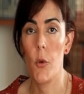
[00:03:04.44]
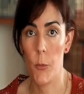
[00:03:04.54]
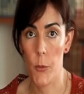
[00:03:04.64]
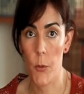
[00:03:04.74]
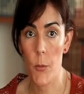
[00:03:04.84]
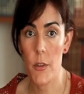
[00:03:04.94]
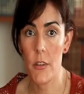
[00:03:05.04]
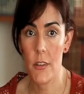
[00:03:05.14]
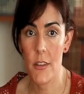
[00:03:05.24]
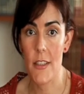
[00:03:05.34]
Moreover,
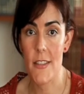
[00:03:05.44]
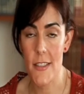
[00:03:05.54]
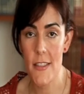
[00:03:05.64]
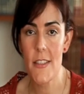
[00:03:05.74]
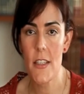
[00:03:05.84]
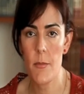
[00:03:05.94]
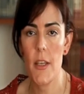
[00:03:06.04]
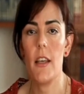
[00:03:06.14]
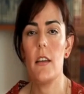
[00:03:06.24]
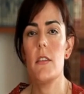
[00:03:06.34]
the essential
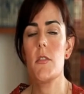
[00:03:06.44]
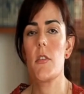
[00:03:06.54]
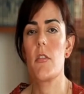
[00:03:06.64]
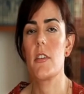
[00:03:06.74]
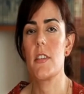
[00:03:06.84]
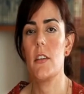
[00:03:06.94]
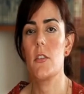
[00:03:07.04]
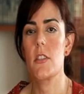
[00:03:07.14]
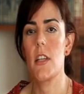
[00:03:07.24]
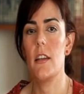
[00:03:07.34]
mechanisms of the
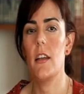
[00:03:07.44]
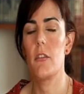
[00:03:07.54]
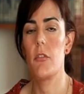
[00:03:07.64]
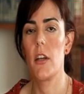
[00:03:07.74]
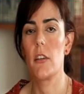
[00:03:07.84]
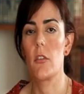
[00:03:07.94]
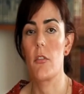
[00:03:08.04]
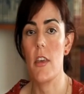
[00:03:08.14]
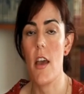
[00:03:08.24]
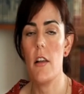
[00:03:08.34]
cytostatic effect of
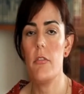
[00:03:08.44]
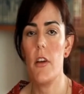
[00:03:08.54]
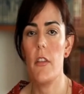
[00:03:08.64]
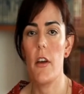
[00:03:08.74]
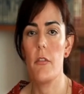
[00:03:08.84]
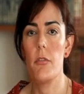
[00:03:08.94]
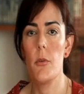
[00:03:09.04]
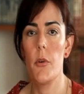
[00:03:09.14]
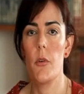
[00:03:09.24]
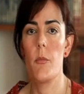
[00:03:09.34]
the
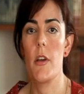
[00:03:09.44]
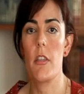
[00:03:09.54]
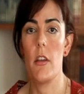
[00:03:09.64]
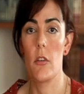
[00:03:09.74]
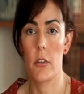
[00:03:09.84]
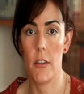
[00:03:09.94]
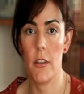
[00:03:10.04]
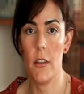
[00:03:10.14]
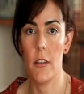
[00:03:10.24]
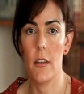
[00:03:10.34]

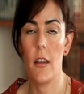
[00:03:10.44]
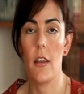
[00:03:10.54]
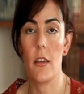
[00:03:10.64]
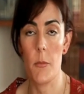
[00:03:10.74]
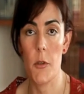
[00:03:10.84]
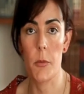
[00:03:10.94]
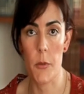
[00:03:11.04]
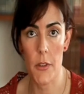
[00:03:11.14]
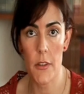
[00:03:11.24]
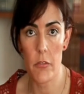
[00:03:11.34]
alpha-difluoromethylornitina, a
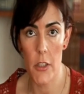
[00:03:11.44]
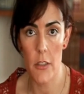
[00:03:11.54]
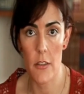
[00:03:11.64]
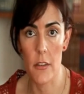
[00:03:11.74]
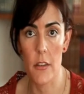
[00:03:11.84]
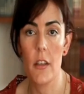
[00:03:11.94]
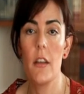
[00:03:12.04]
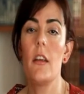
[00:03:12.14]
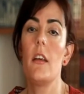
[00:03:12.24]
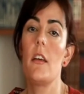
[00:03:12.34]
chemopreventive agent,
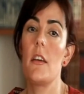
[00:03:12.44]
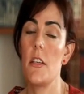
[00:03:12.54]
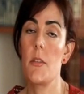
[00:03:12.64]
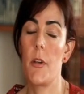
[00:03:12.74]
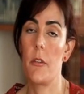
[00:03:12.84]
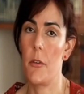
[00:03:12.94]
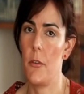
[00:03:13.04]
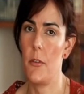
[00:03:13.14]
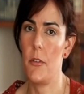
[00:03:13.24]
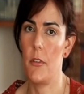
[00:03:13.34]
is by
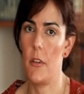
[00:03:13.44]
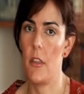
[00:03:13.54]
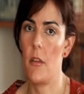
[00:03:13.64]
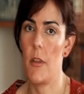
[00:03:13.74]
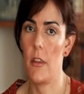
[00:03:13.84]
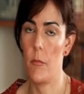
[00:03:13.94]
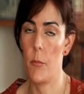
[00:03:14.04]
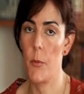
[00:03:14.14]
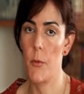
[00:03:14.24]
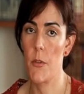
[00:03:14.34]
reducing the thymidine
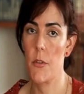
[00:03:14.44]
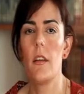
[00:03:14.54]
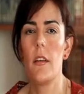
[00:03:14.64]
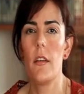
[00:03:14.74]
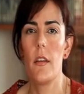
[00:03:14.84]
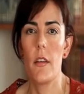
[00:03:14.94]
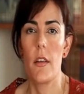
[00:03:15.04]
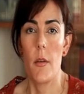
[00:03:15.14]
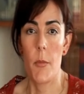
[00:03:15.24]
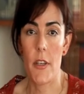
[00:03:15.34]
pools.
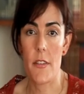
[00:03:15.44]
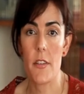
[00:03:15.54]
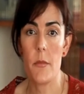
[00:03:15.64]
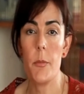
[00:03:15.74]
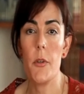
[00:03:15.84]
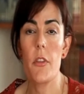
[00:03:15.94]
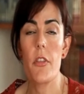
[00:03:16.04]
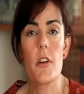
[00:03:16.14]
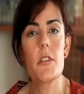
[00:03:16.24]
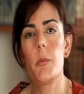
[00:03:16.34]
But at some point,
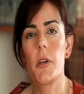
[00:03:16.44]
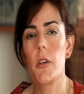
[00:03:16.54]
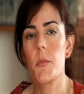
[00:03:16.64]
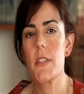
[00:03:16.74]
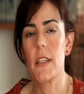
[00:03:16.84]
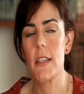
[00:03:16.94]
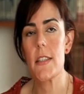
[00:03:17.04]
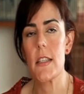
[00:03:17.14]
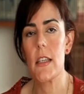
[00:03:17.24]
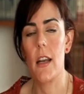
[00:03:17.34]
cells overcome
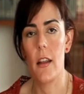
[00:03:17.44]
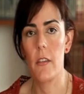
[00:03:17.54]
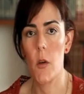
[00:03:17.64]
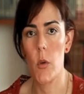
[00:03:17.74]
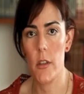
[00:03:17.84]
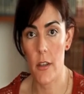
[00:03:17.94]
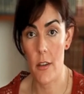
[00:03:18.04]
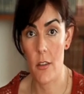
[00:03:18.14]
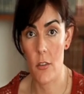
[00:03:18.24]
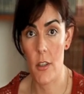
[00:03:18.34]
senescence and underwent
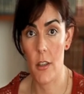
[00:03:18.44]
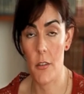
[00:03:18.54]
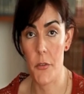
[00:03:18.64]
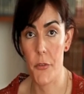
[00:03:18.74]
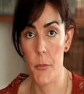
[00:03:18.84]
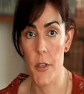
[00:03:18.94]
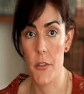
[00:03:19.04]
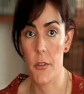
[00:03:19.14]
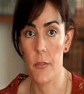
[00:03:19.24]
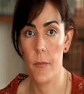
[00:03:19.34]
carcinogenic
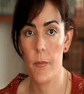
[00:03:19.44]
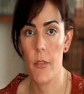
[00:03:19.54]
transformation.